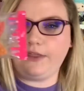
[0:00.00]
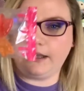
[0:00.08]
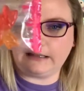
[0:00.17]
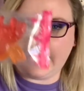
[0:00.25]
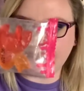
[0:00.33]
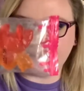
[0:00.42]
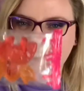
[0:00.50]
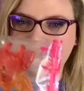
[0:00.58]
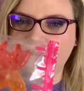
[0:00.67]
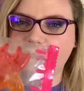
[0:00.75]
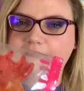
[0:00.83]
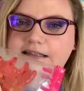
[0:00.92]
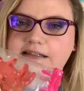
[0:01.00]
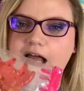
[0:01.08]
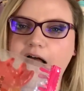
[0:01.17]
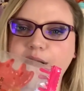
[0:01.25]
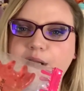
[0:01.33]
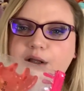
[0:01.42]
Then lastly is
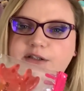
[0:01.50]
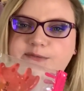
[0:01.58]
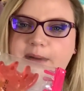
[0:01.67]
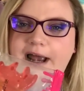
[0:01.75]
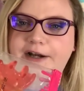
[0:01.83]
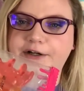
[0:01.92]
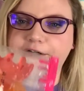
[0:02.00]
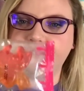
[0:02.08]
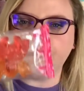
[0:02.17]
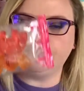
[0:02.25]
a little spider.